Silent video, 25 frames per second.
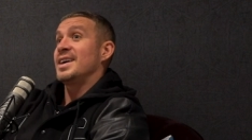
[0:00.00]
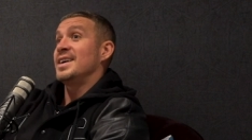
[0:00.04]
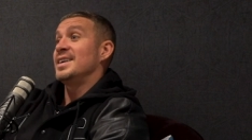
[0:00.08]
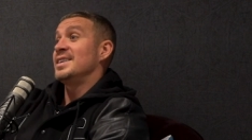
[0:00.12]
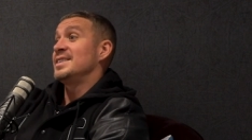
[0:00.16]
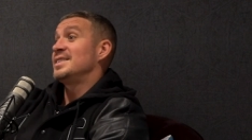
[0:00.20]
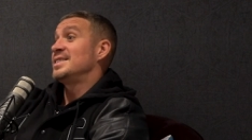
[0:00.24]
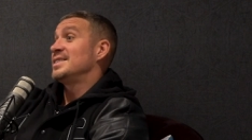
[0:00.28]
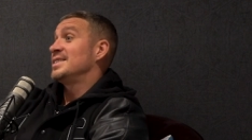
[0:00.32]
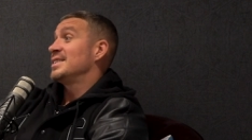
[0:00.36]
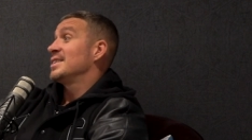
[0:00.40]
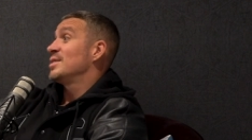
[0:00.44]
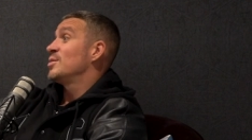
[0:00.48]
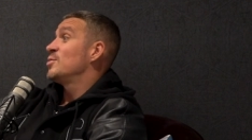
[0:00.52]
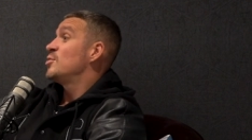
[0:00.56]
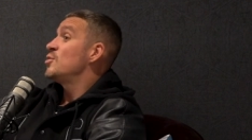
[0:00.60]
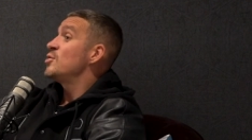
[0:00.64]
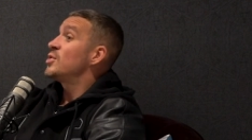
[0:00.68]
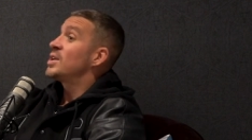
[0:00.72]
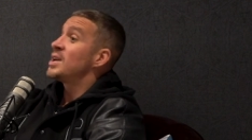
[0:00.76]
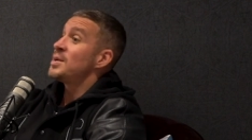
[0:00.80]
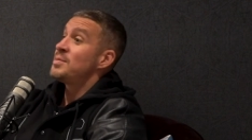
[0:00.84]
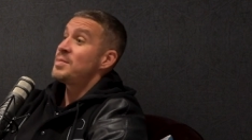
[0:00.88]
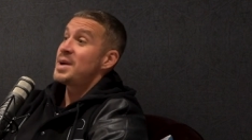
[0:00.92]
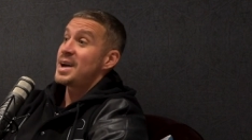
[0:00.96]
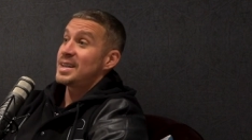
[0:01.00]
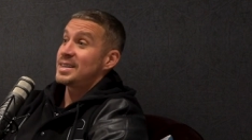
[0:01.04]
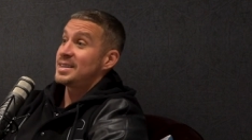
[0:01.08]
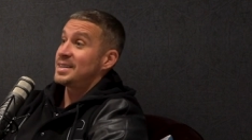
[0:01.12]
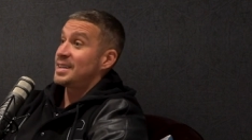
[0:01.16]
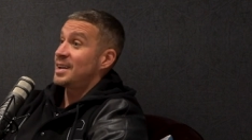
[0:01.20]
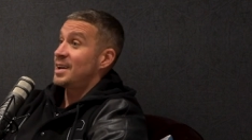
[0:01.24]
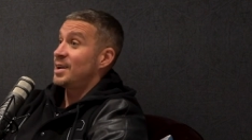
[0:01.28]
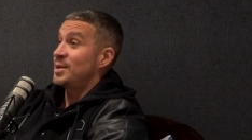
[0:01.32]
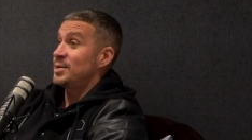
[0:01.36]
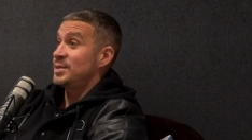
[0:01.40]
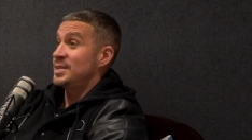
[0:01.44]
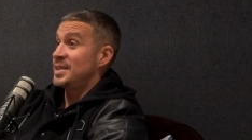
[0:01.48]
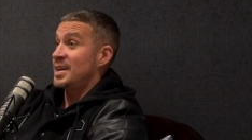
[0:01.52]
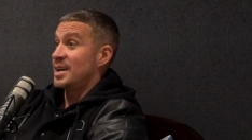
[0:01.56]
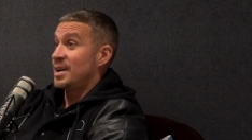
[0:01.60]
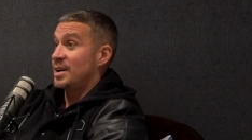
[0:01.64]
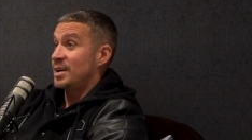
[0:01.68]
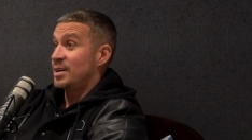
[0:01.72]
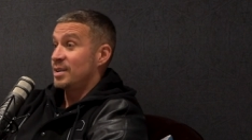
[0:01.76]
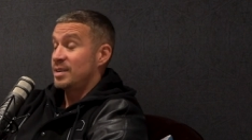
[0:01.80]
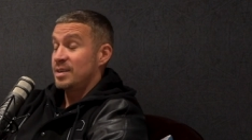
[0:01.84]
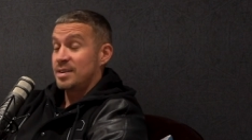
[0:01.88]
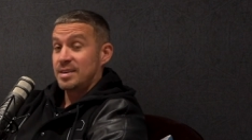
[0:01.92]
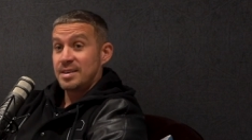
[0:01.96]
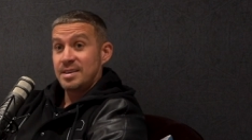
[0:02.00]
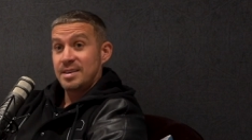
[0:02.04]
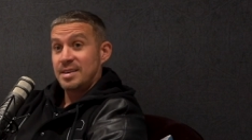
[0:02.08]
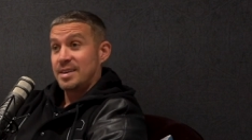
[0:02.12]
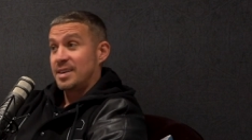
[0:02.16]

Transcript: is walking back to the hotel